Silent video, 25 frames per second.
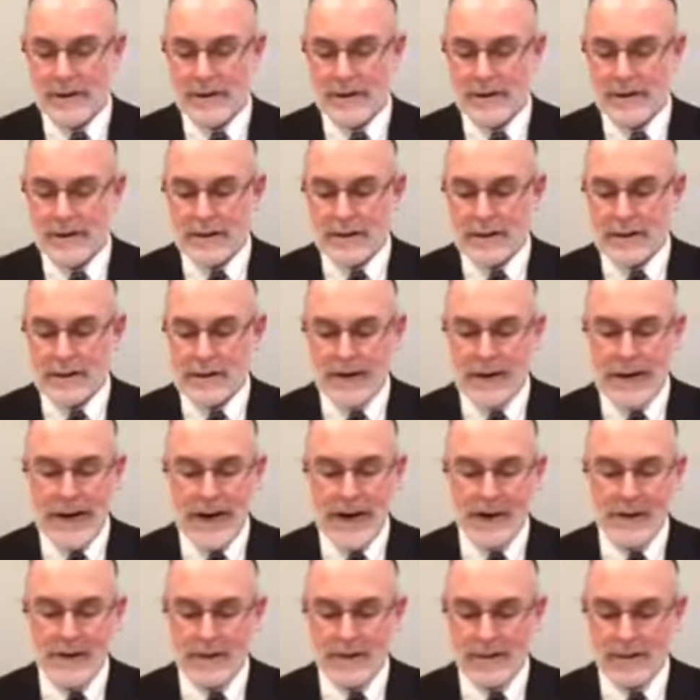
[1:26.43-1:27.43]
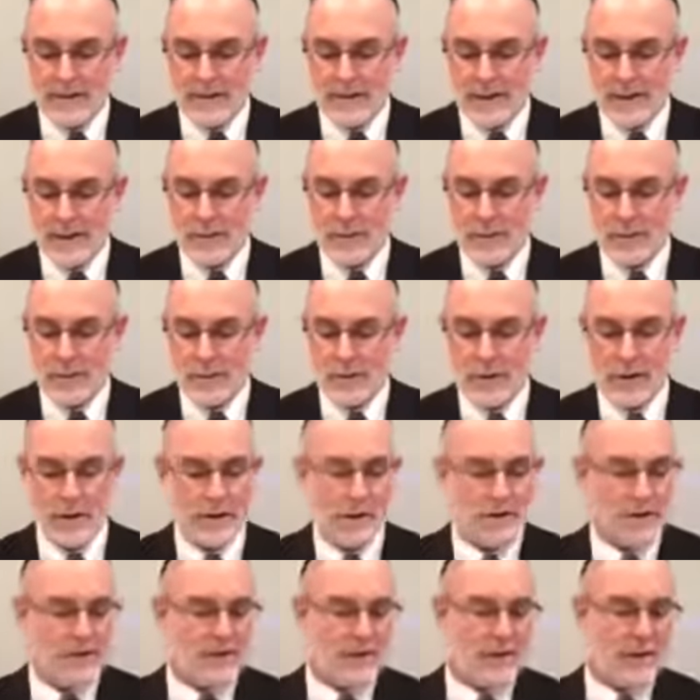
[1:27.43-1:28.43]
such as this
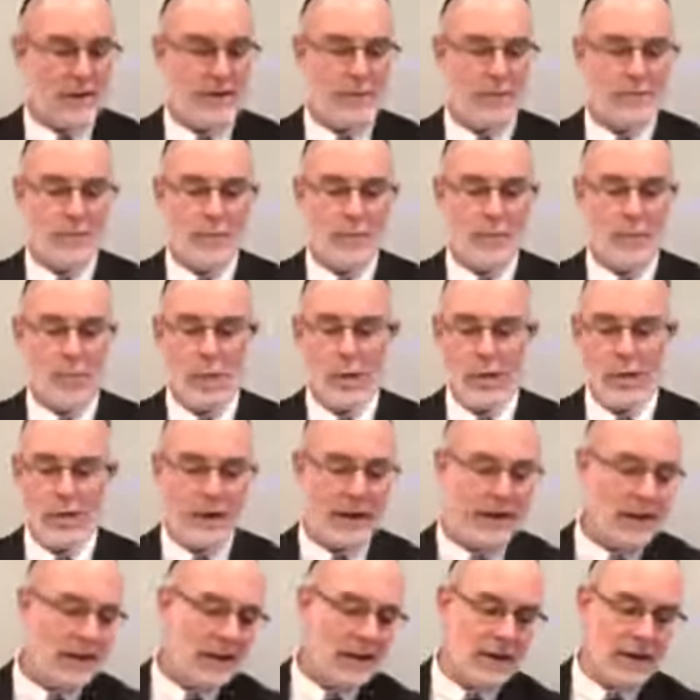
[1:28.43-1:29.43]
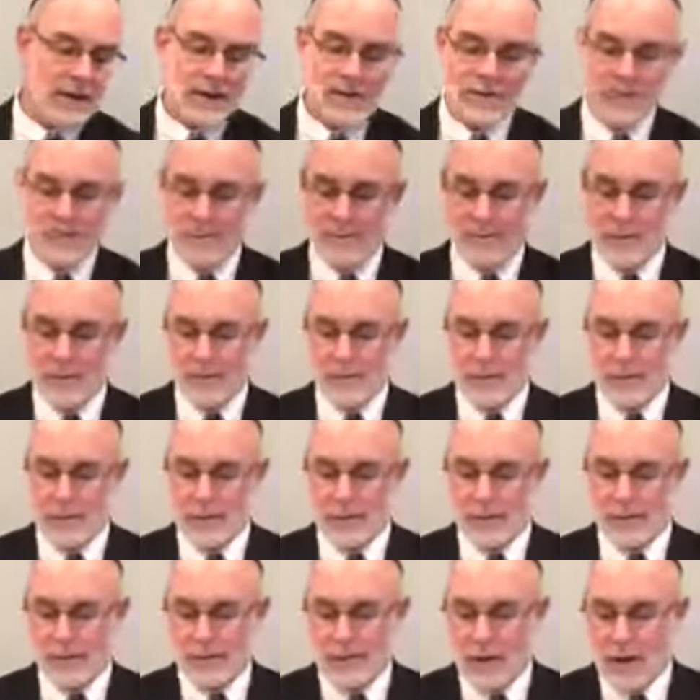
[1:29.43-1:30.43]
work, this work here from this
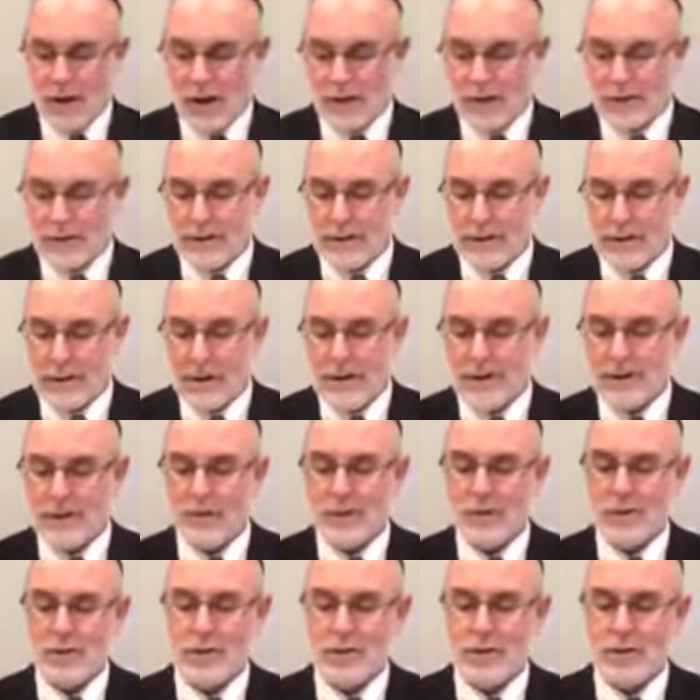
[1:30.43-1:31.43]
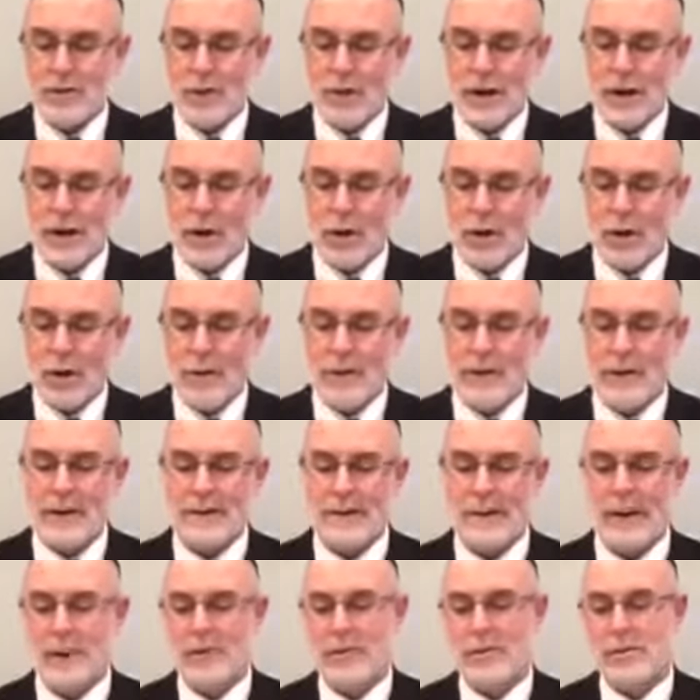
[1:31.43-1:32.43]
book is called the Drushei Olam
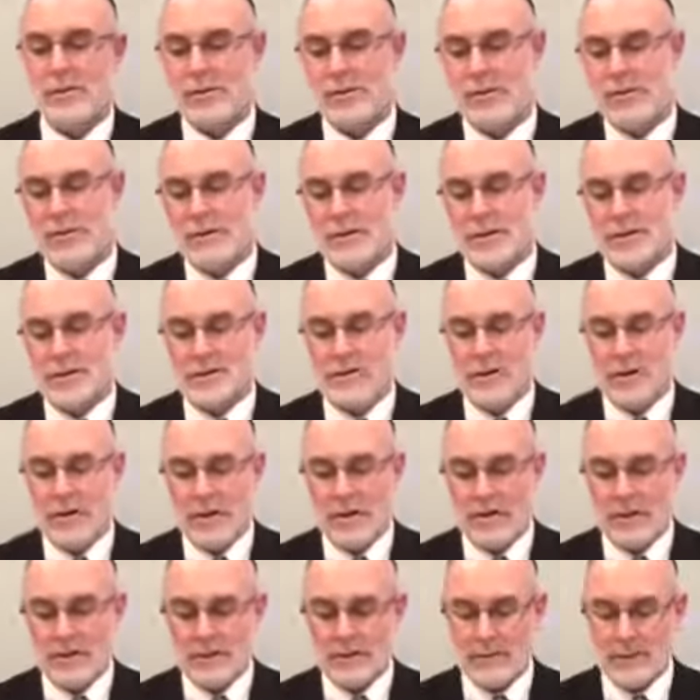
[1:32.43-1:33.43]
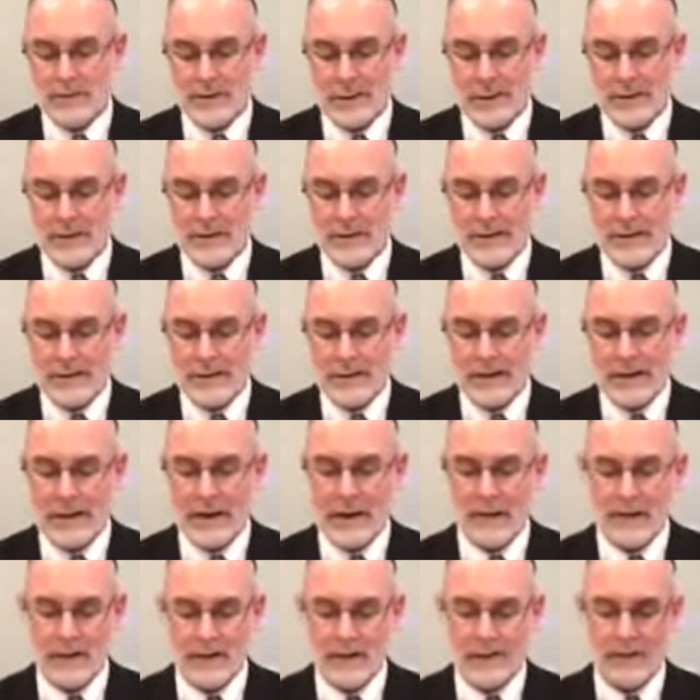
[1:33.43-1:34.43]
HaTohu, which is called basically
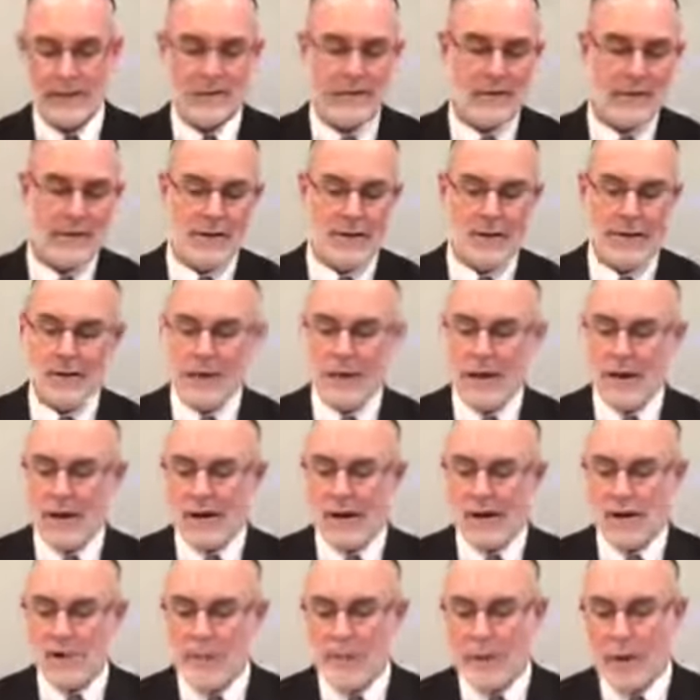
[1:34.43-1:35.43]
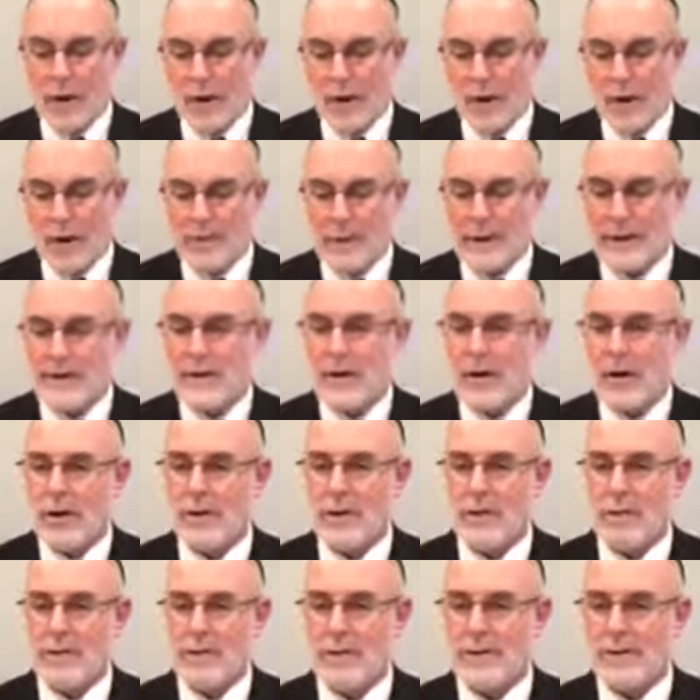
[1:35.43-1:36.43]
Lech. Uh, um,
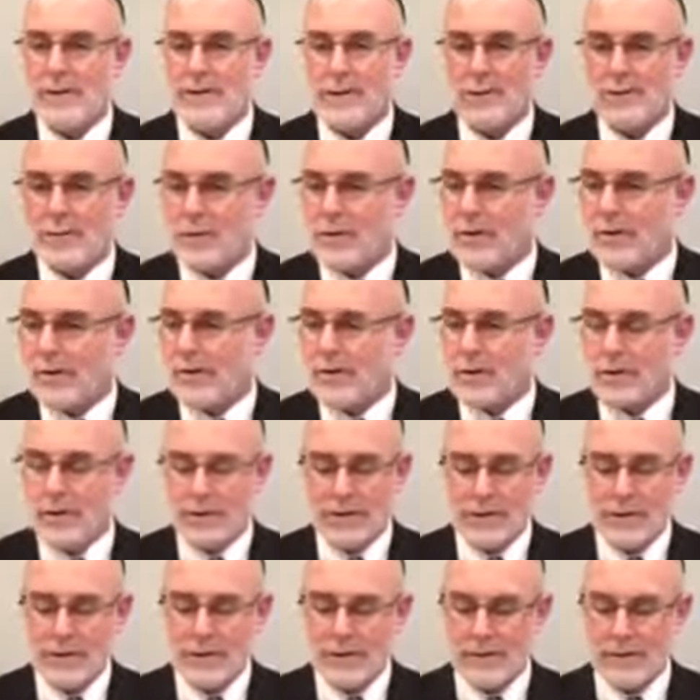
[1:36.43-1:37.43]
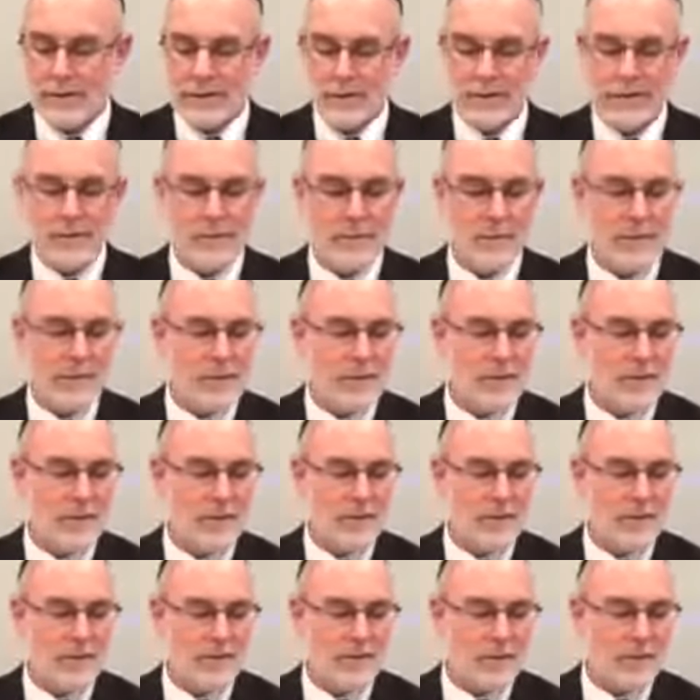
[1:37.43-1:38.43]
means the work, the, the
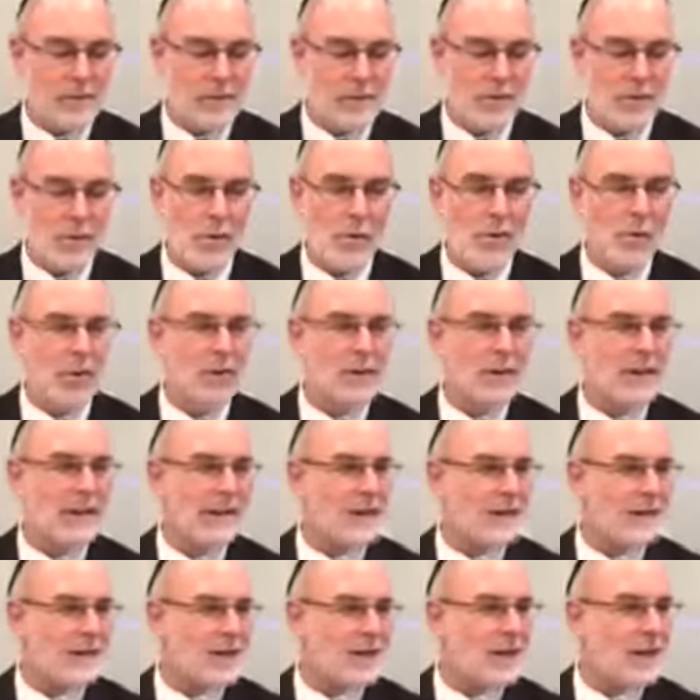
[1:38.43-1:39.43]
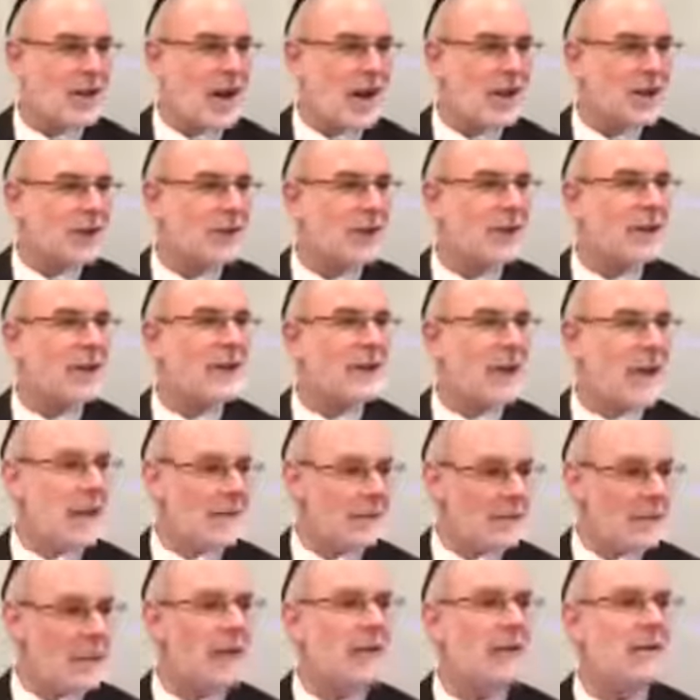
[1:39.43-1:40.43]
the world that is astonishingly
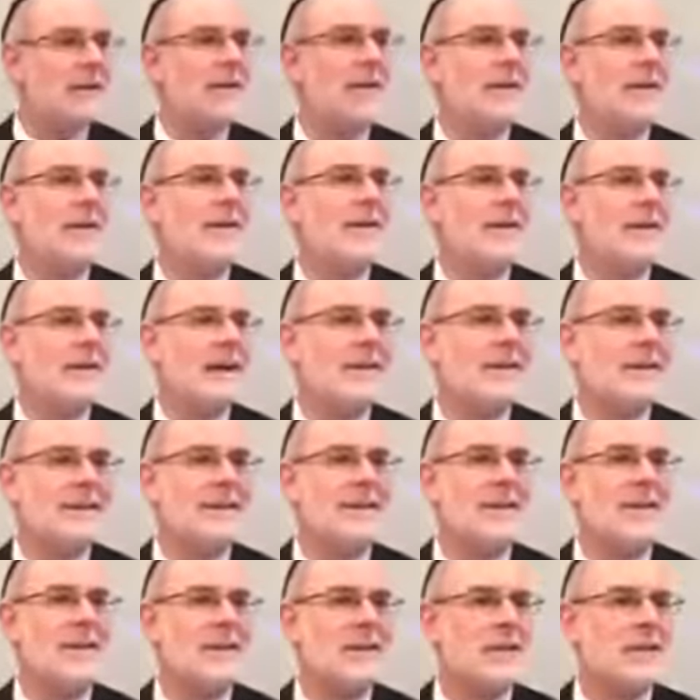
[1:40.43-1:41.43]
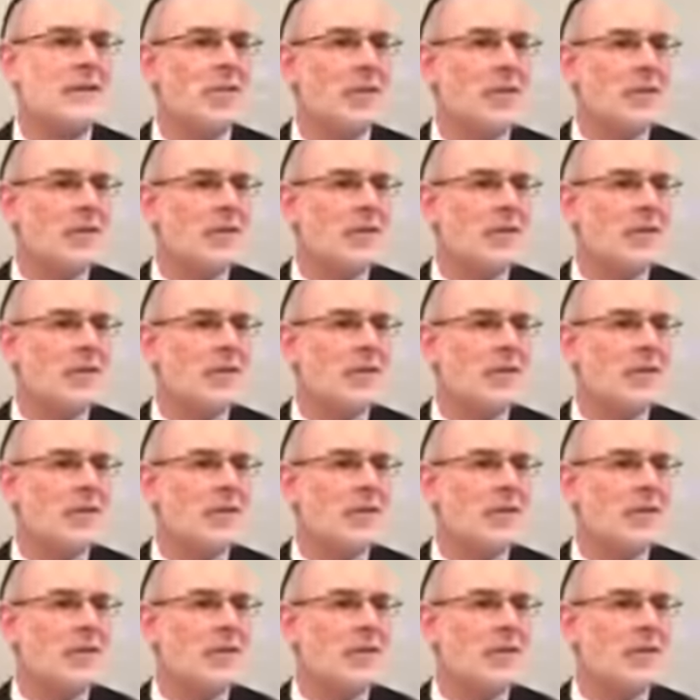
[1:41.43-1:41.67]
empty, as it says in the